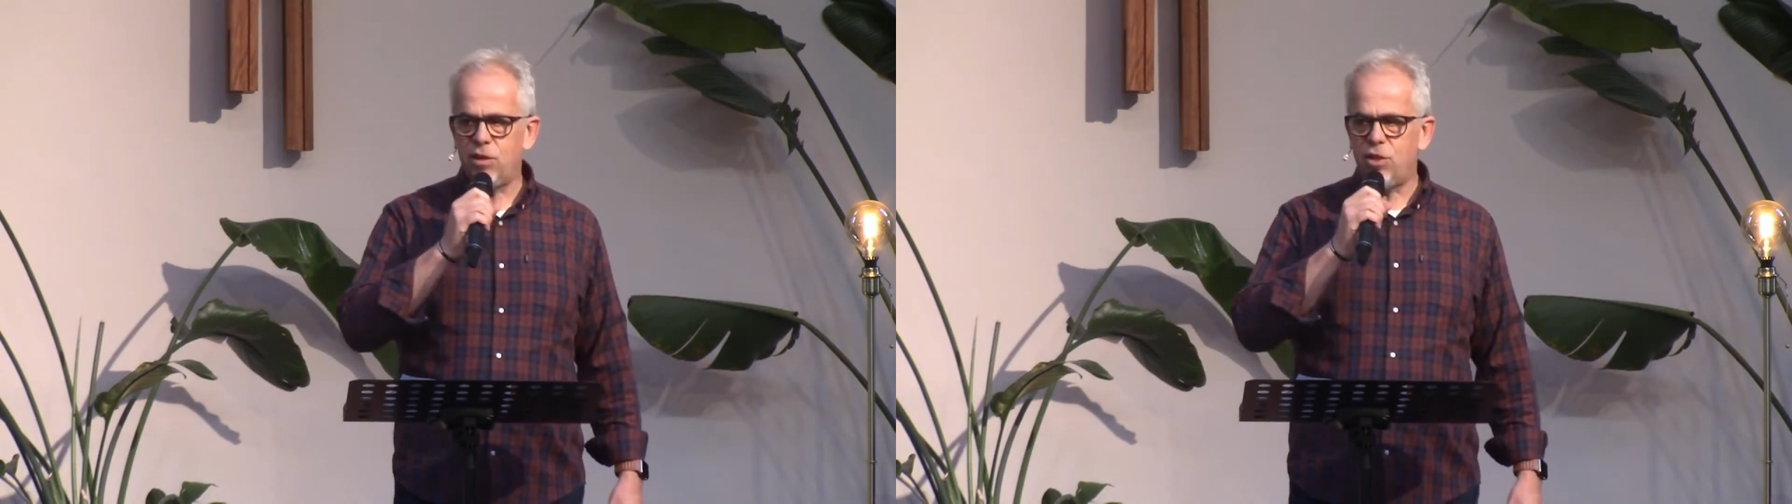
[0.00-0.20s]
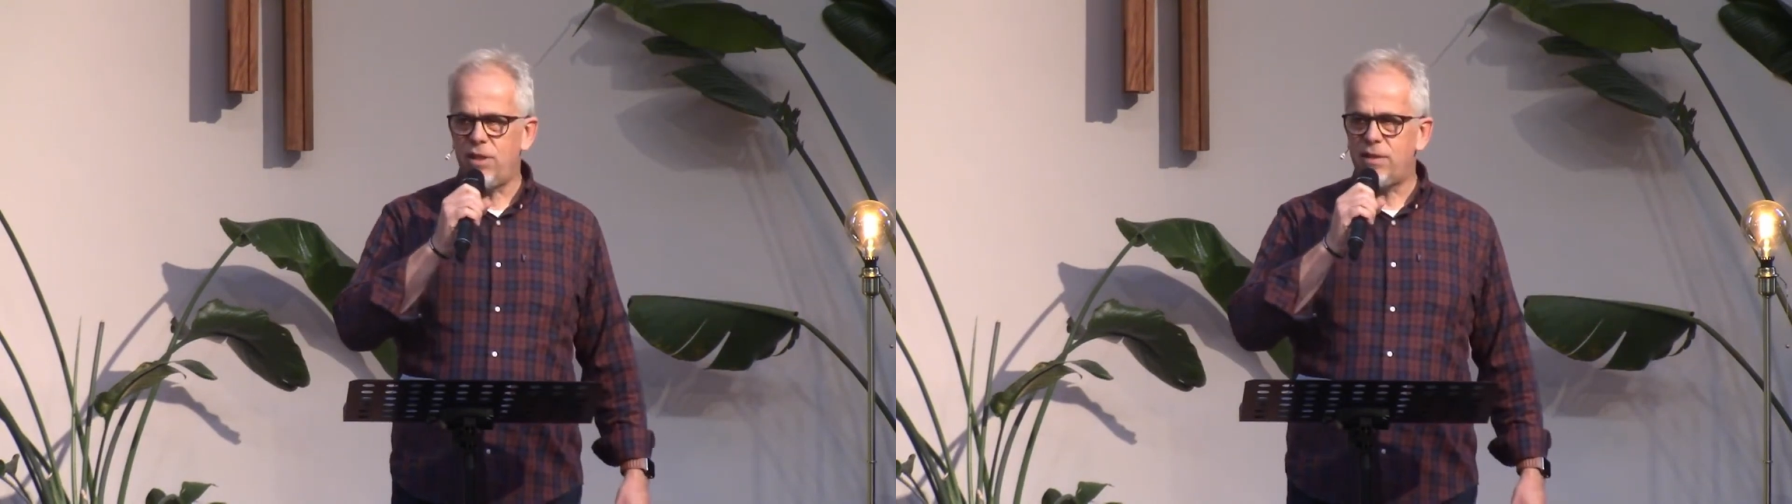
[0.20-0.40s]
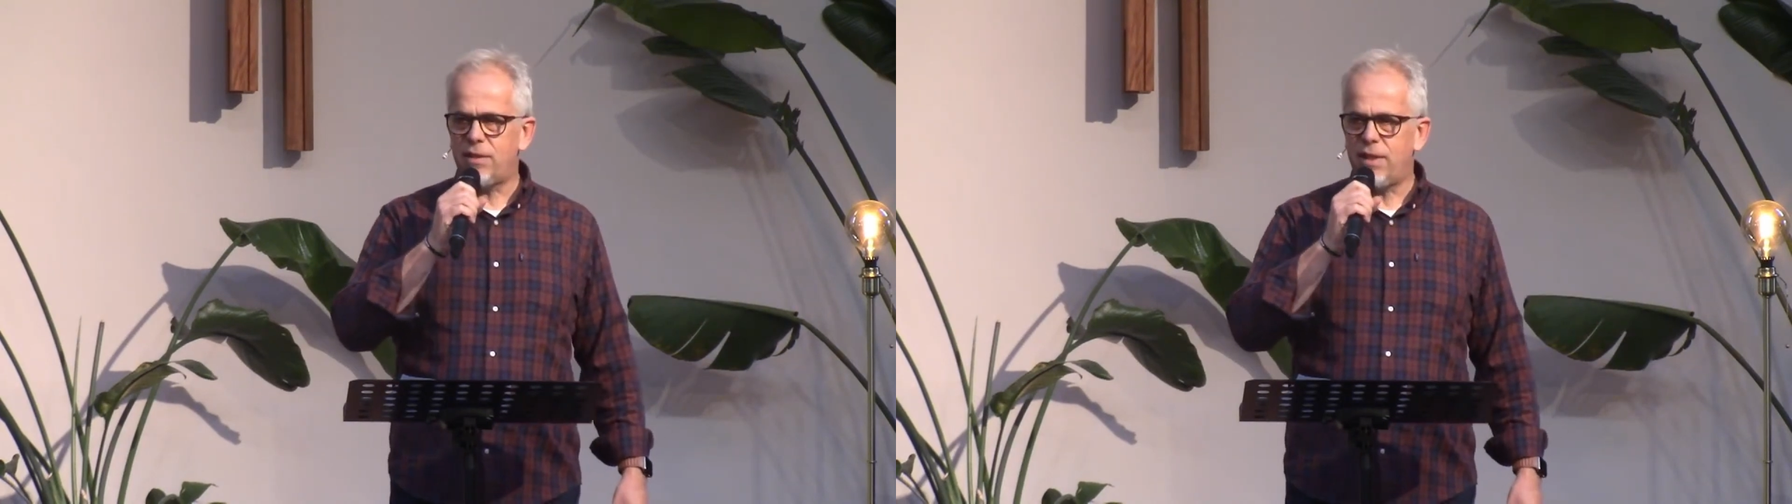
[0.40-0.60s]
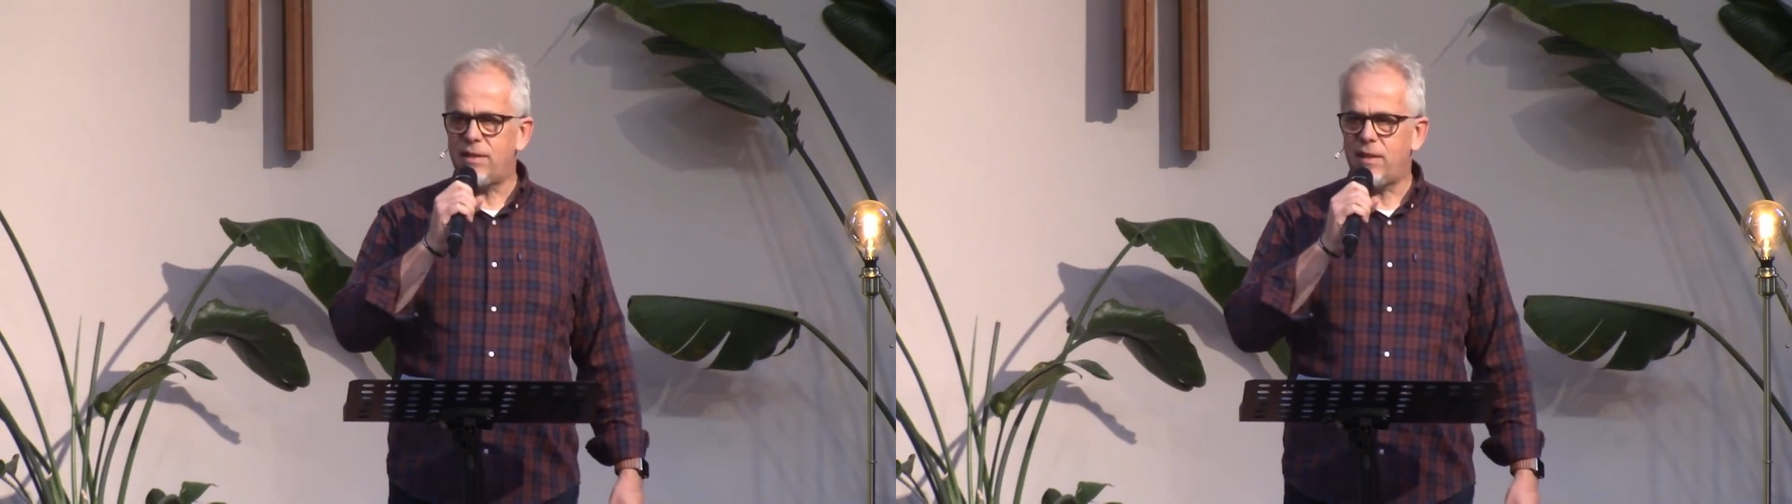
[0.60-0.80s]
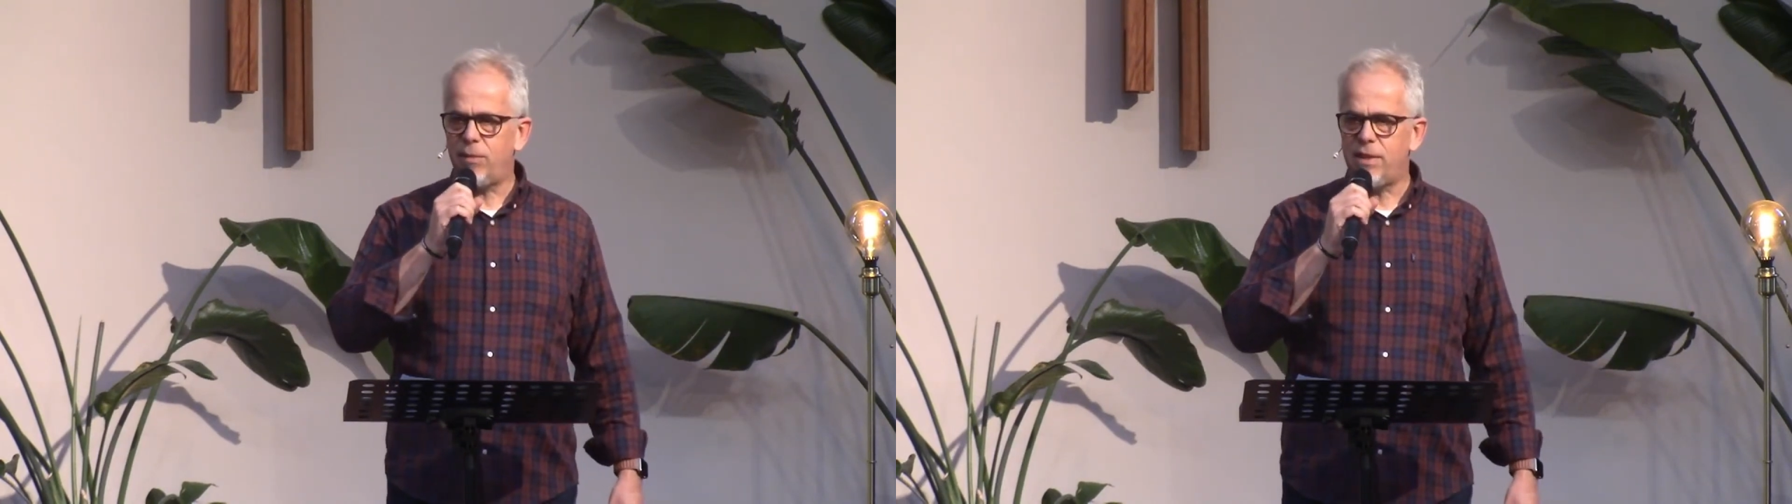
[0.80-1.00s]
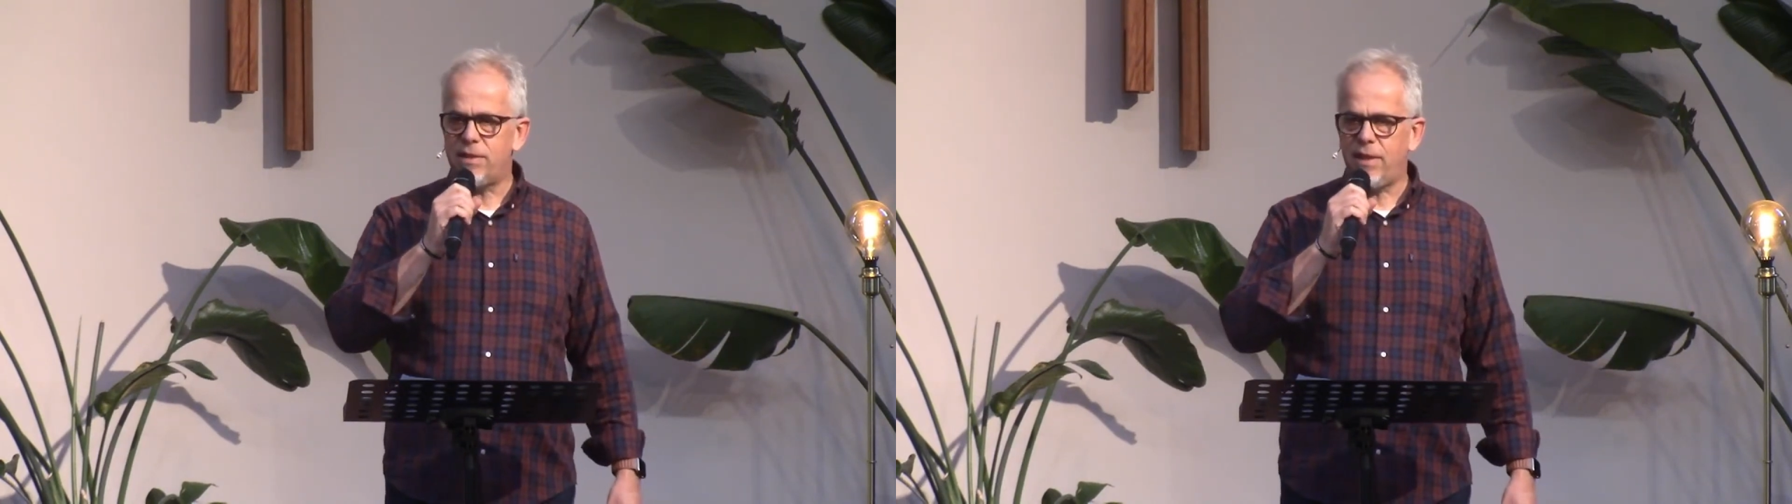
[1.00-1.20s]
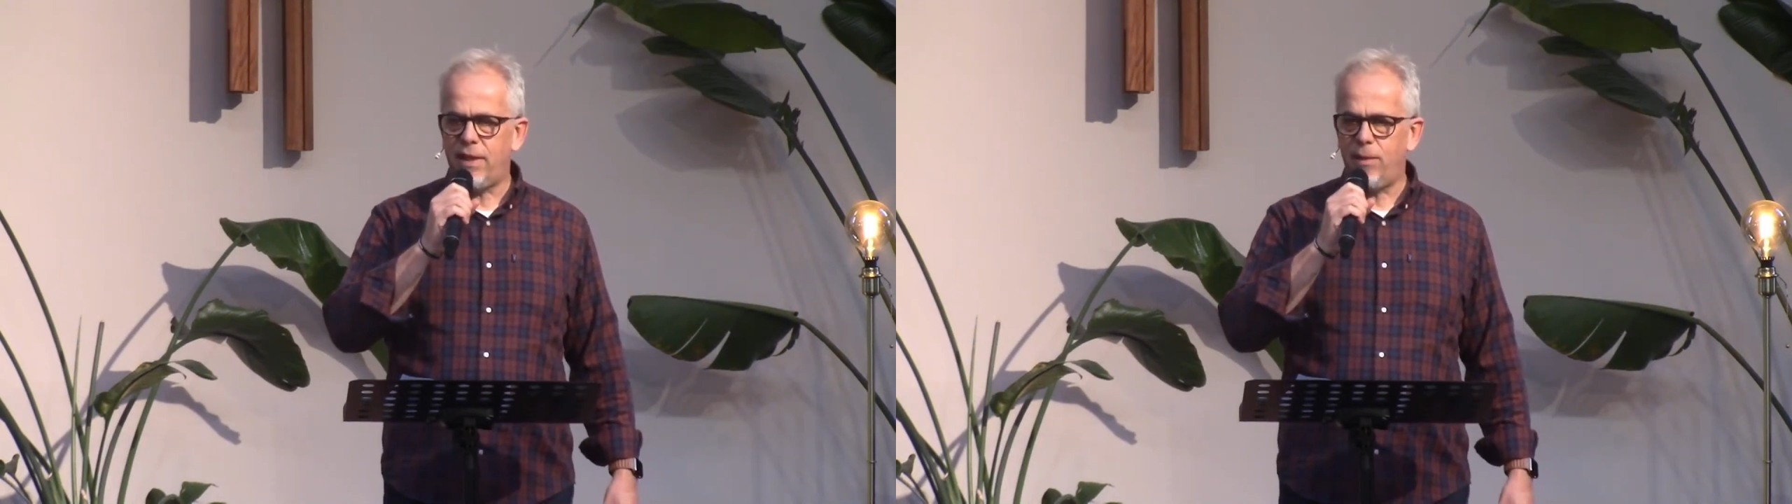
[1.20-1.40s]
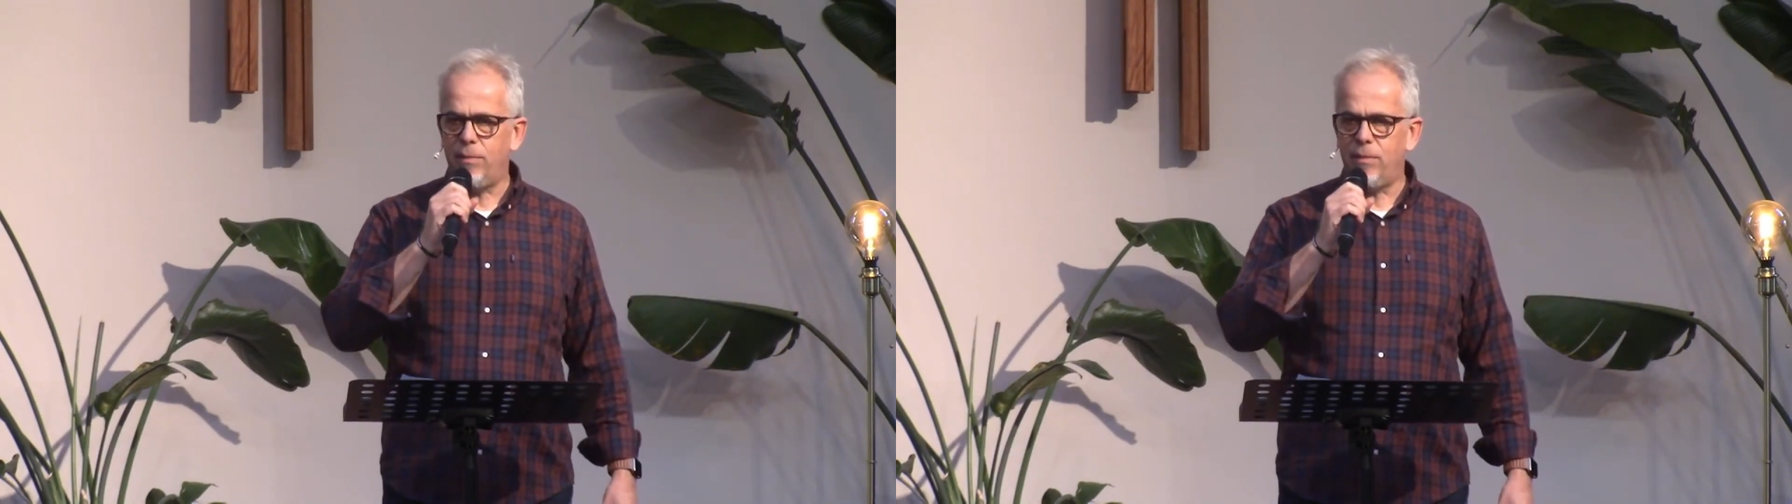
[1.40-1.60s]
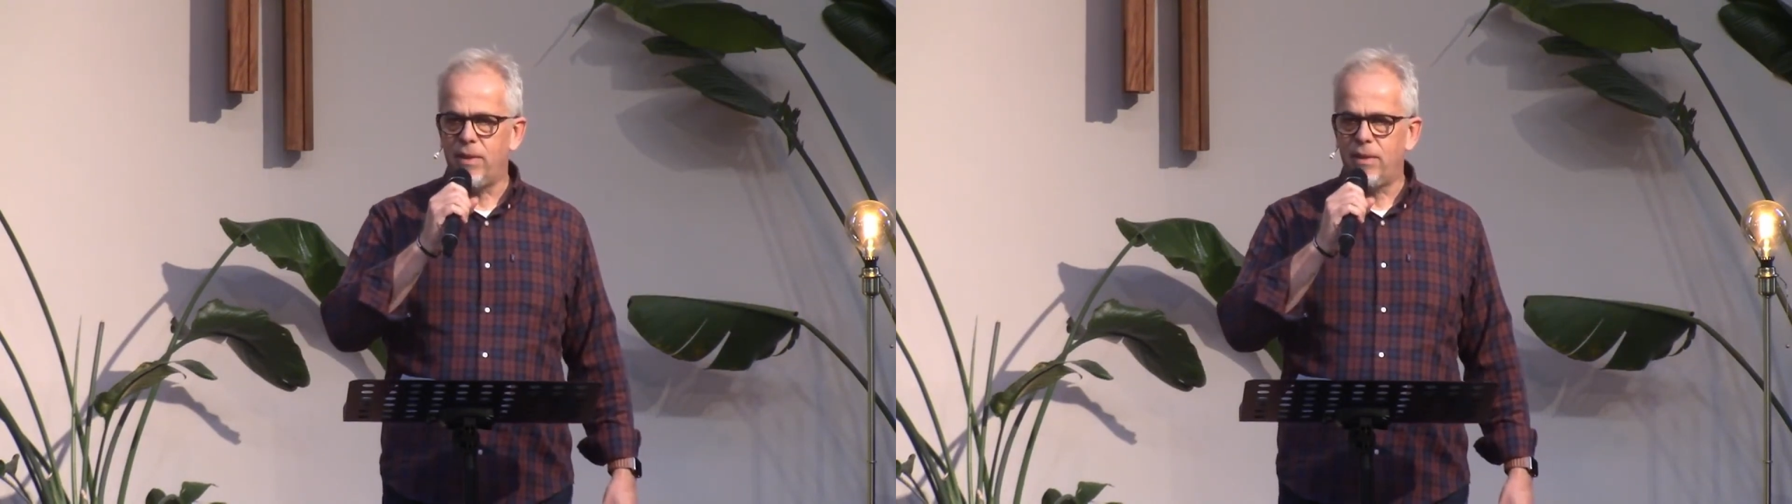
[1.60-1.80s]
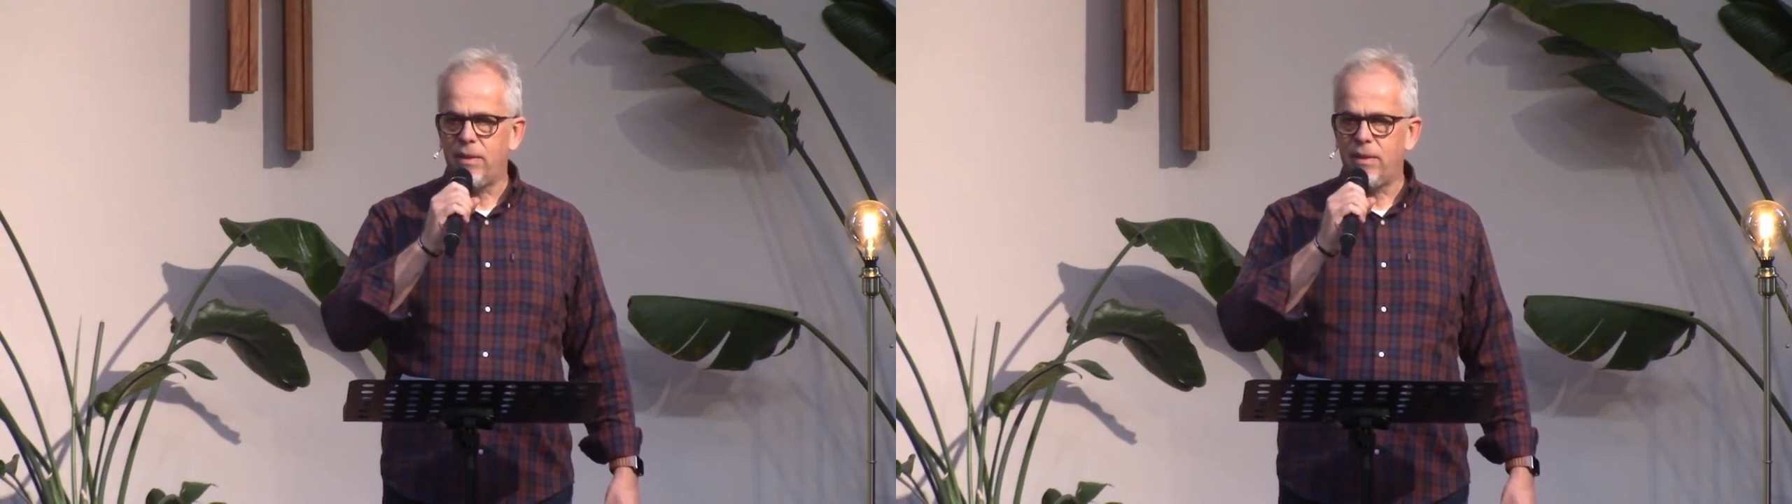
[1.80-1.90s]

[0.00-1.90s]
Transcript: Jesus said something to him